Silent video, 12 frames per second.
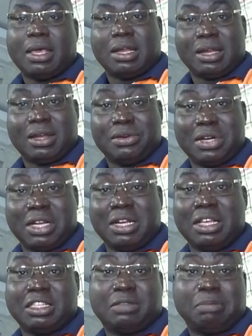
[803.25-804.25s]
And
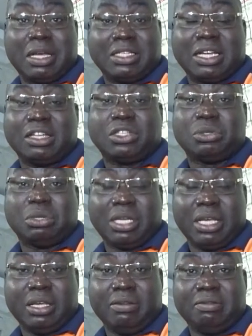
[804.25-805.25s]
Irene, it's better to
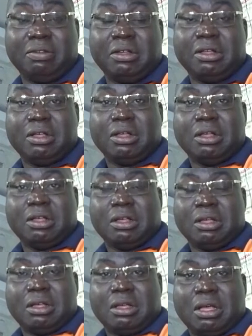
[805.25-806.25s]
live
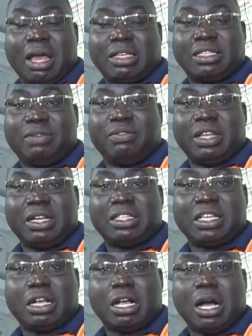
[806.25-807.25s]
as if there
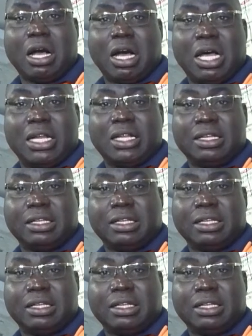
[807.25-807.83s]
is a God,